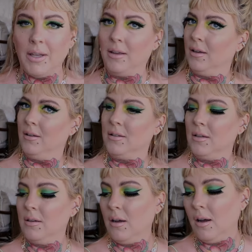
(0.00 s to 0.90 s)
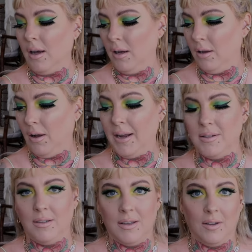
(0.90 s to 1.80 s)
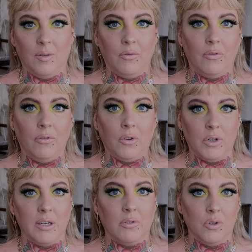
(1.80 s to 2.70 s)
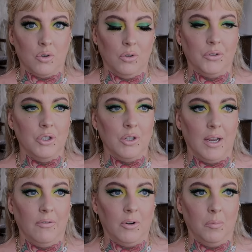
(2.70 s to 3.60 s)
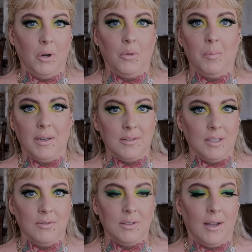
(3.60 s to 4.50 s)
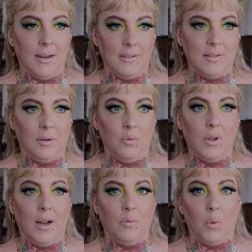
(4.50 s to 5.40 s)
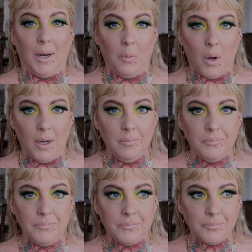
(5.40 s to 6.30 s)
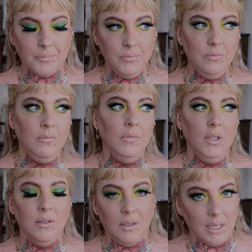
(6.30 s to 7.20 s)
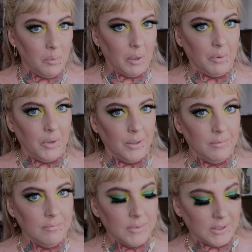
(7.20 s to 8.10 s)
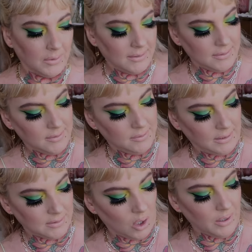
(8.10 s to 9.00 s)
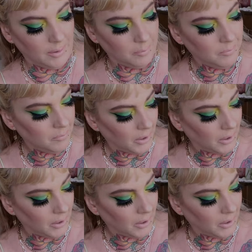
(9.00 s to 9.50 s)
And uh, I did give creative control to Jay for both my sleeves. I said kind of what I want and then he went with it. So that's that's all him.